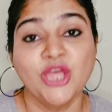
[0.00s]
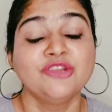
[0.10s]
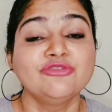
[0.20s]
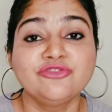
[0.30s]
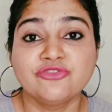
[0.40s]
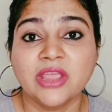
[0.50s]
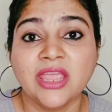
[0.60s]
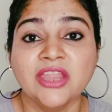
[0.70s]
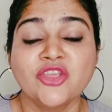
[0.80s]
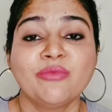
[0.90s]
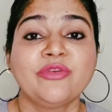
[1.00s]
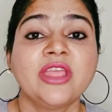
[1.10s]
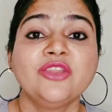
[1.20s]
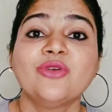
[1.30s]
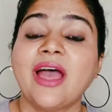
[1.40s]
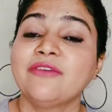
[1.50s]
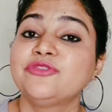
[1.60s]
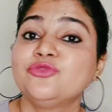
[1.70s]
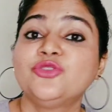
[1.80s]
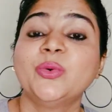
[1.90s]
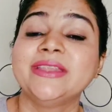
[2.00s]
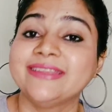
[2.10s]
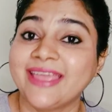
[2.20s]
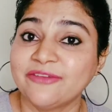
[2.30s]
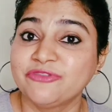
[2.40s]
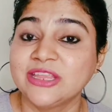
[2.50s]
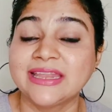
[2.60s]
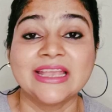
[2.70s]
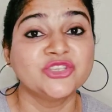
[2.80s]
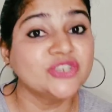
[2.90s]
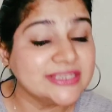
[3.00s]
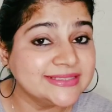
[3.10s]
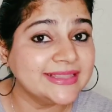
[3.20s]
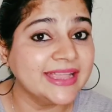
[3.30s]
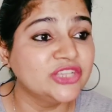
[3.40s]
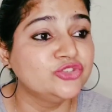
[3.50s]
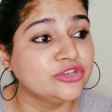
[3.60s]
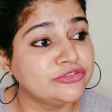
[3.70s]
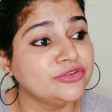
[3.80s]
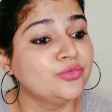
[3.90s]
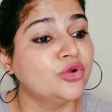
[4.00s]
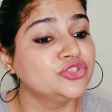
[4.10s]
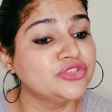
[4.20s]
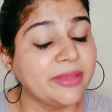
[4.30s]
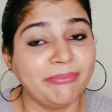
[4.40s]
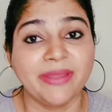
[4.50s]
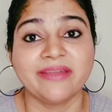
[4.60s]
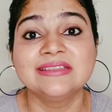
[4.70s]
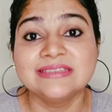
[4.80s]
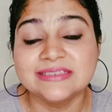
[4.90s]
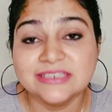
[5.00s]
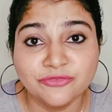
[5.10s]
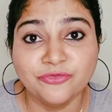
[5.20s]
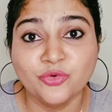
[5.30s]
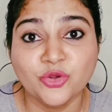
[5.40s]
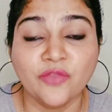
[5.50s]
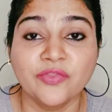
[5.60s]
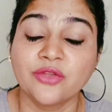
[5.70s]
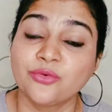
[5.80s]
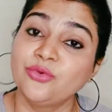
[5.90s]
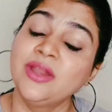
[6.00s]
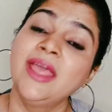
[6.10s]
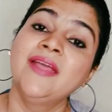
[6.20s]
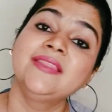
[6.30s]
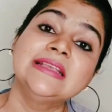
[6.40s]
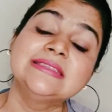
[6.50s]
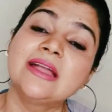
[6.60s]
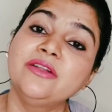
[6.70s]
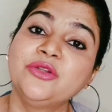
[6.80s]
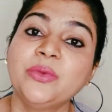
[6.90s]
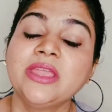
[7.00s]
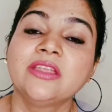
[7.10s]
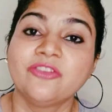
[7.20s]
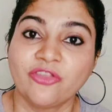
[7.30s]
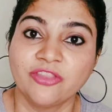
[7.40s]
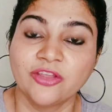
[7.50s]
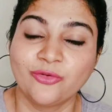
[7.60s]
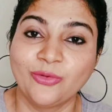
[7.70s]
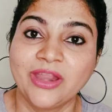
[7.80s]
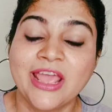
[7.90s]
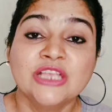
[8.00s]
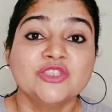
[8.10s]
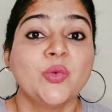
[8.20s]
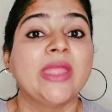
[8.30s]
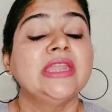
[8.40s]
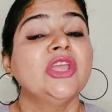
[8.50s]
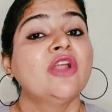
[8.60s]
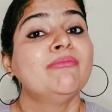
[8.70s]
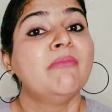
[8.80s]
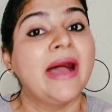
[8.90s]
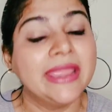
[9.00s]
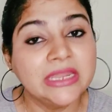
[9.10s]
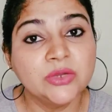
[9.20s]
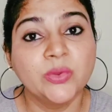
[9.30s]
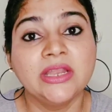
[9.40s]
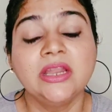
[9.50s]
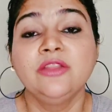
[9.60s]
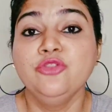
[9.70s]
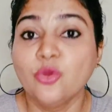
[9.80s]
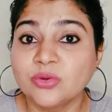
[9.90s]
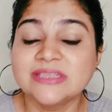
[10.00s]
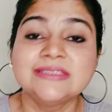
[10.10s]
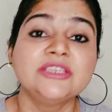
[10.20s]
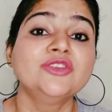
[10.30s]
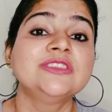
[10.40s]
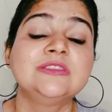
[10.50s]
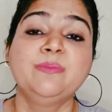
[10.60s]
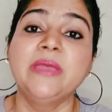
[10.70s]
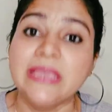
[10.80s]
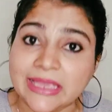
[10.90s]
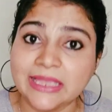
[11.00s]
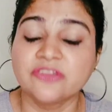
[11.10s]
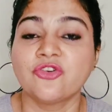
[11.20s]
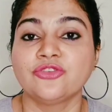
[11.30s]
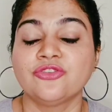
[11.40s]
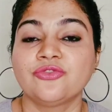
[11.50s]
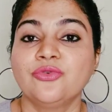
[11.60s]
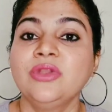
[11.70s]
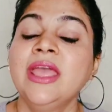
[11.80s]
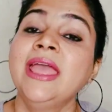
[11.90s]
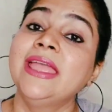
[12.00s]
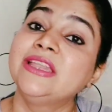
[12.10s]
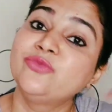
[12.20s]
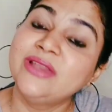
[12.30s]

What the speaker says: To train your brain, you have to do it every day. Just like children watch their parents eating food on their own, they start doing it on their own. So when your mind will notice that you're speaking it on your own, it will